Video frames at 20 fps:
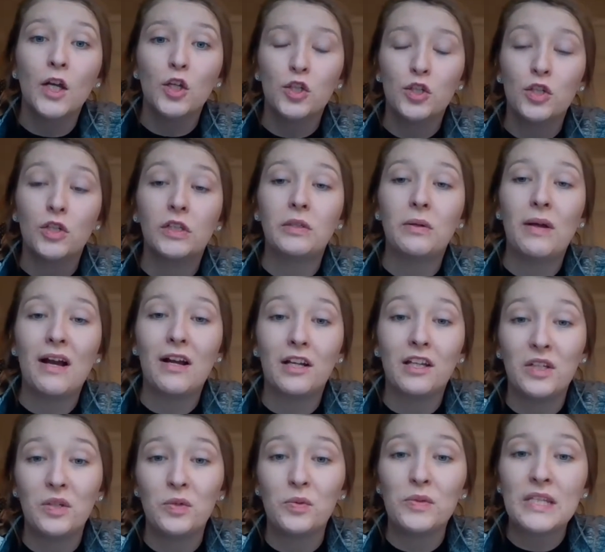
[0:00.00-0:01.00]
show you how to
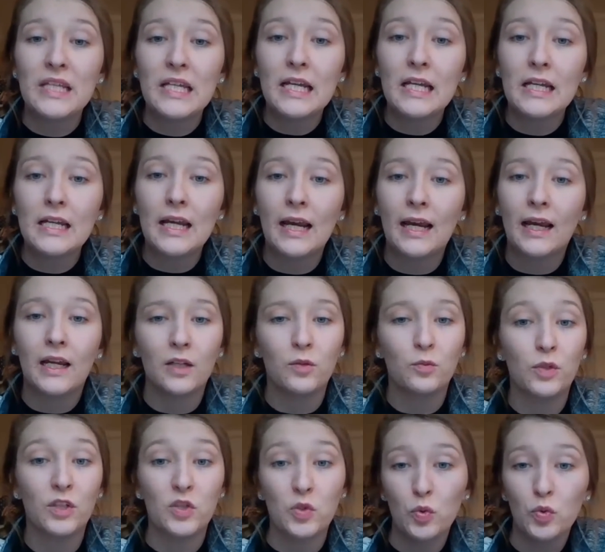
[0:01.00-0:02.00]
use it and
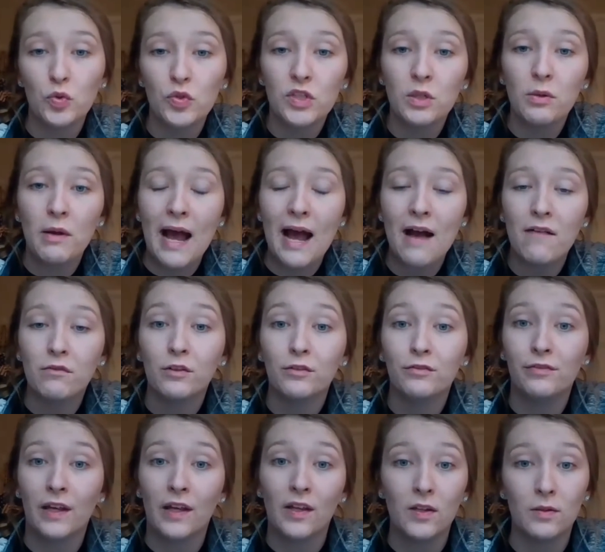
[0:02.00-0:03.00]
what tools you have
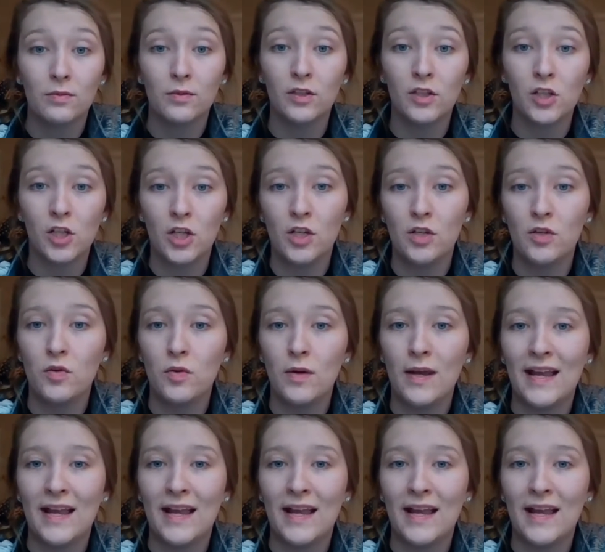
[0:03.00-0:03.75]
available to you.